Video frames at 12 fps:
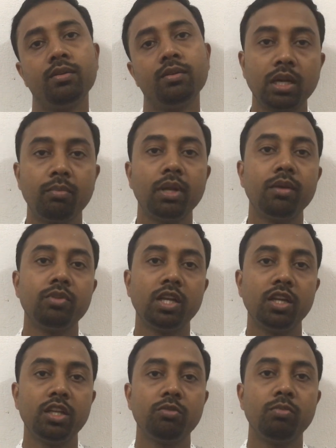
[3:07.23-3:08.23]
Sometimes
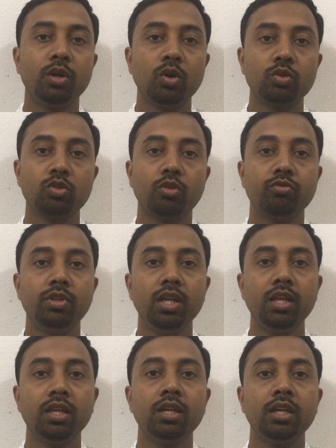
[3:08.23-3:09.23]
it is because of the
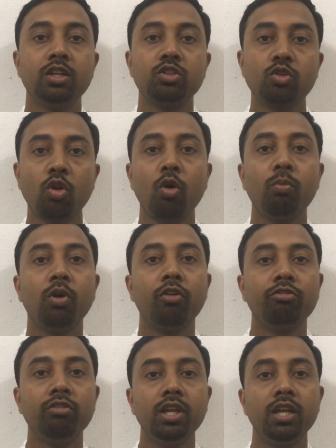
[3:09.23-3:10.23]
slope
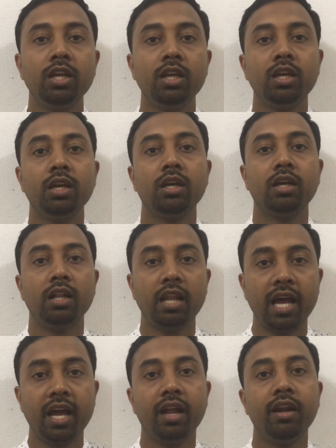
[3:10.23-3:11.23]
of the
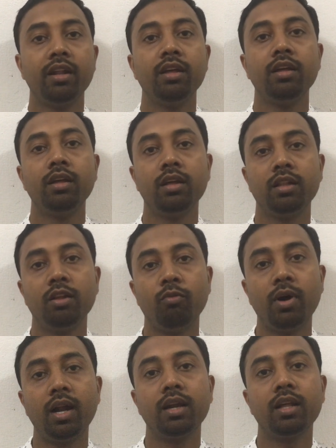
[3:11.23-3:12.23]
land, the
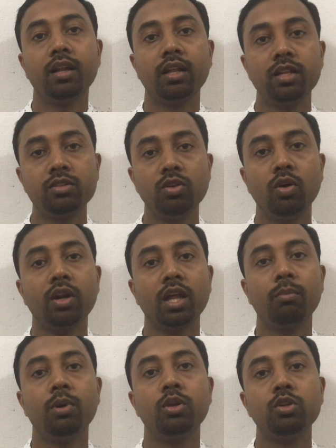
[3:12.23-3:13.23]
water is not
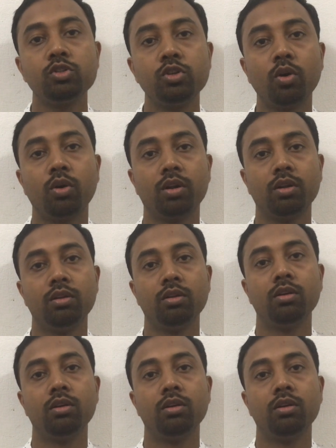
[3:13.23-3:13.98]
able to store.